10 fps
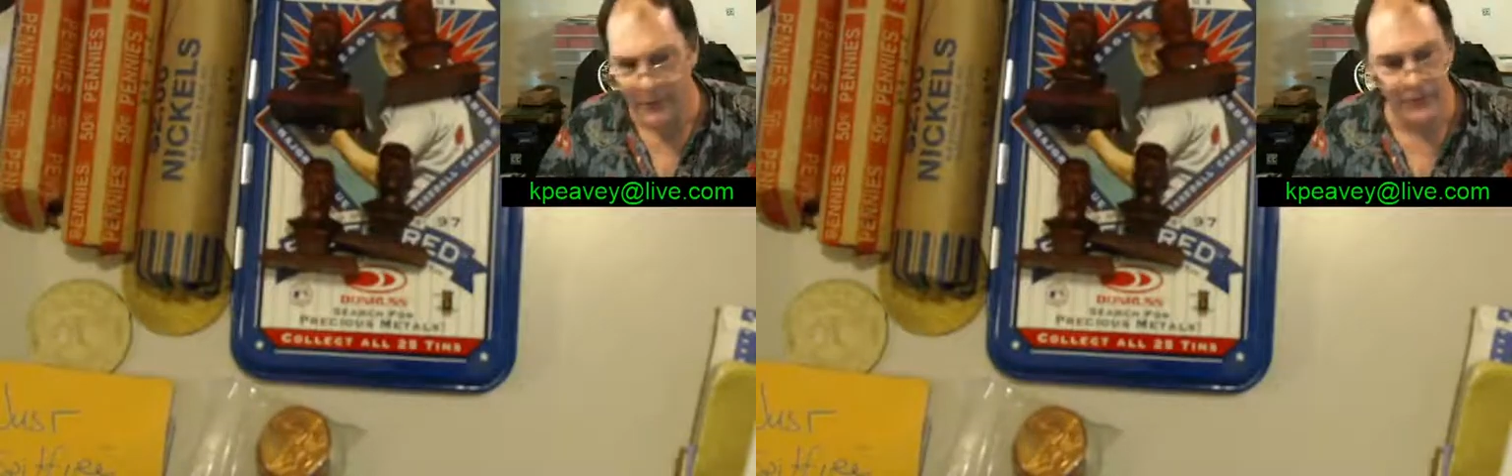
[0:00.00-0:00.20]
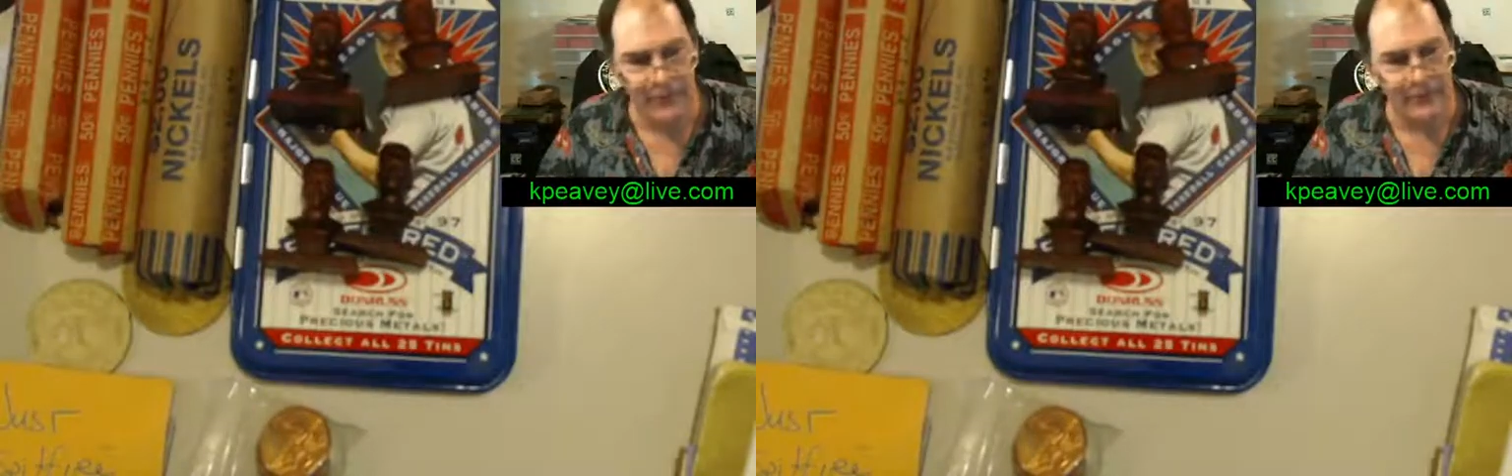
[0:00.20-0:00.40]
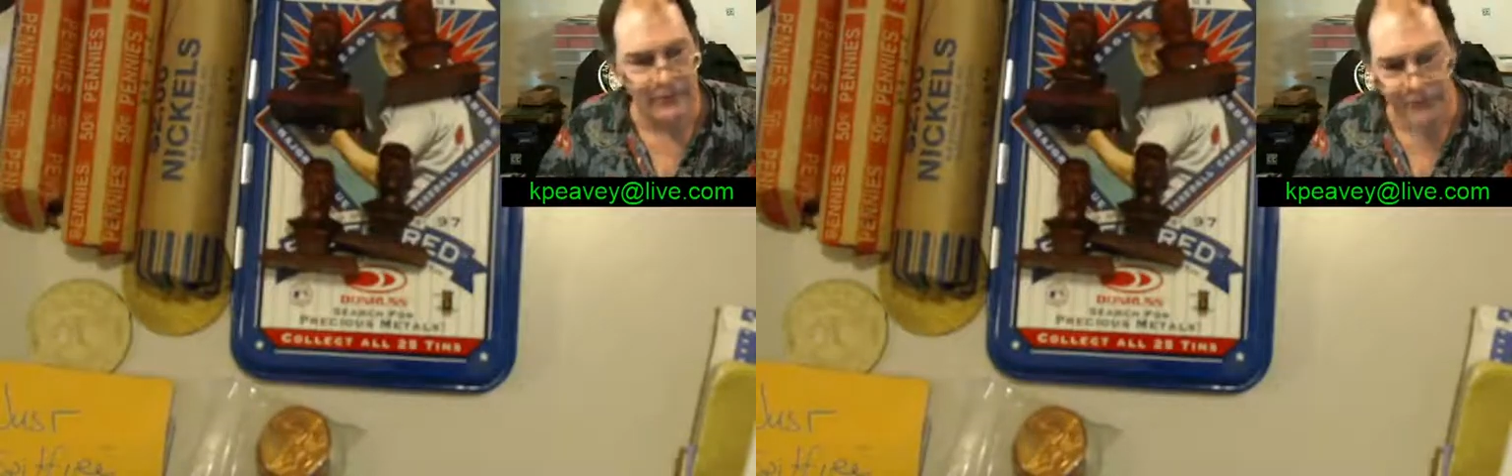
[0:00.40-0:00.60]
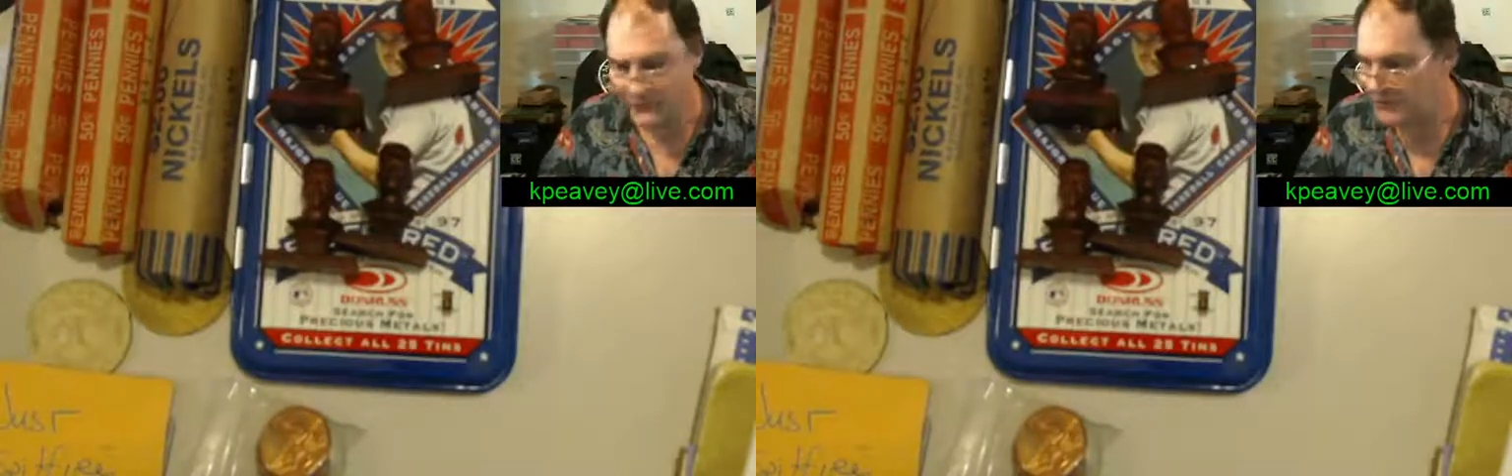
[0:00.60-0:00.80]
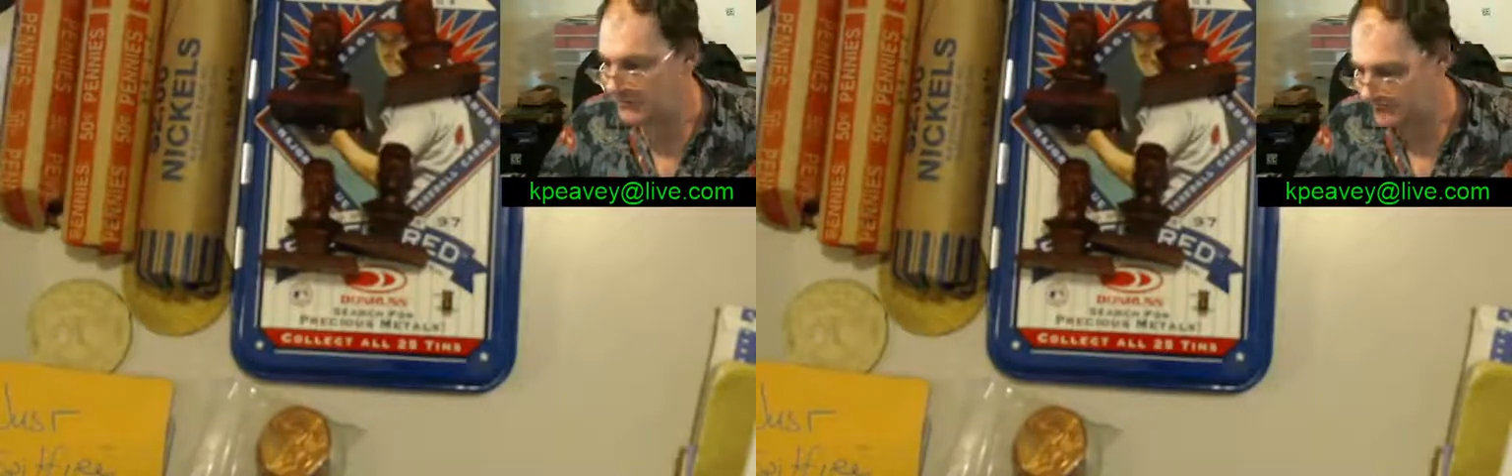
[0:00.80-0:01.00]
this good
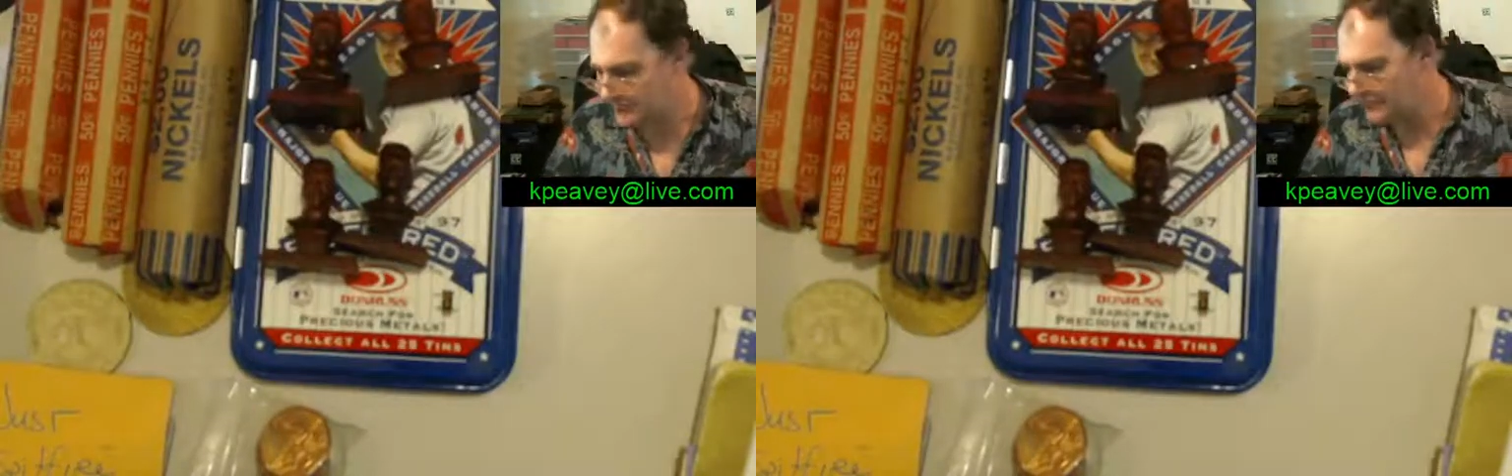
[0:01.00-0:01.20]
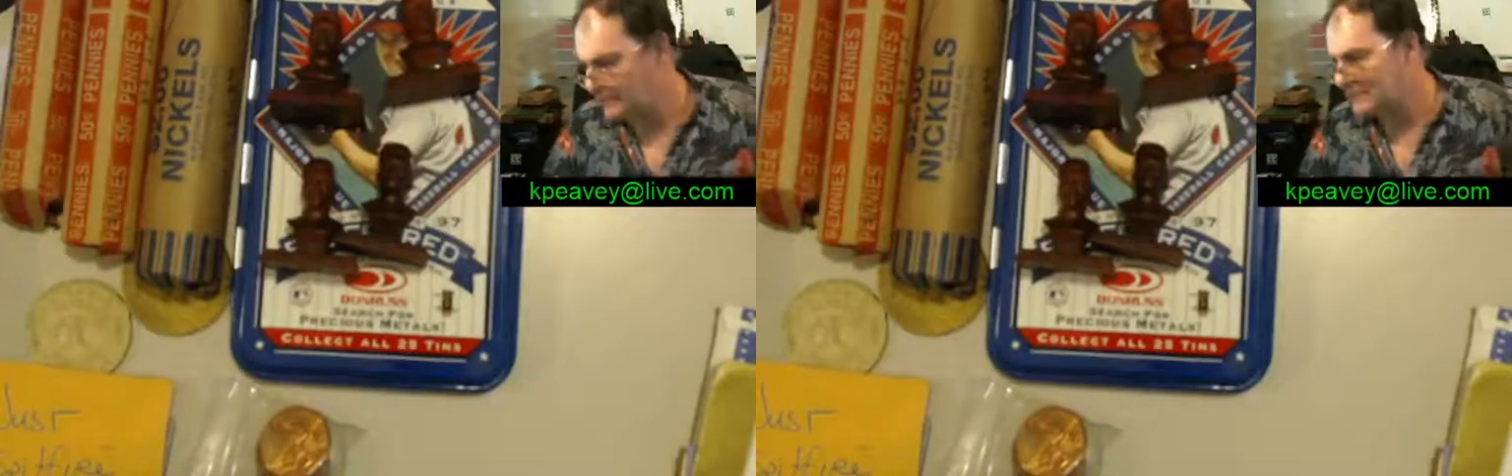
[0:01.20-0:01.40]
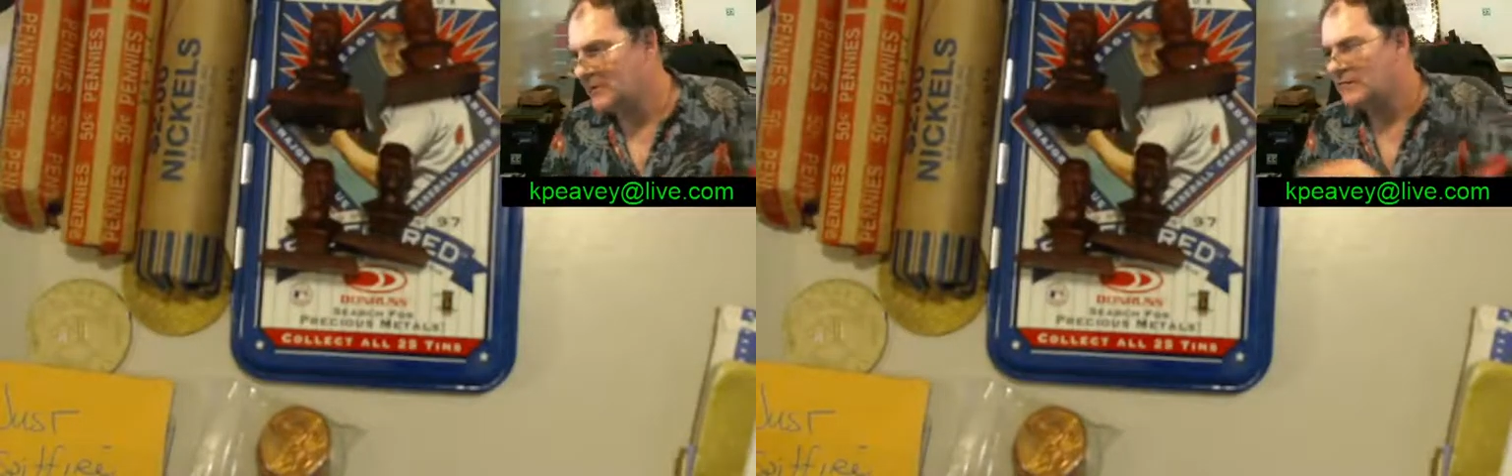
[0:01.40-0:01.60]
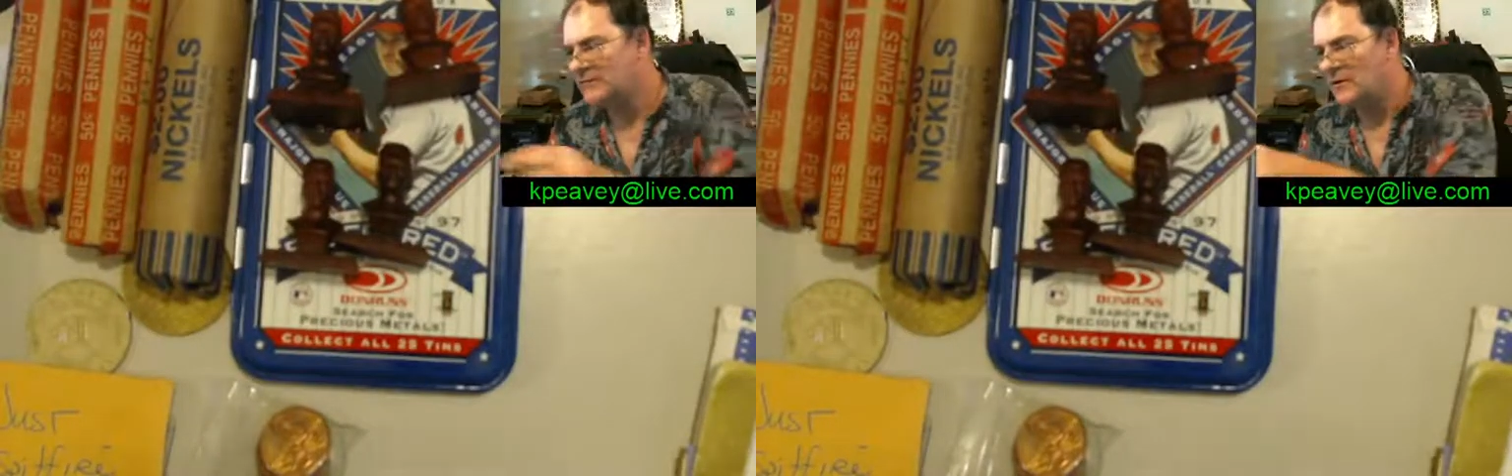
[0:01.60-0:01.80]
stuff in for the big show.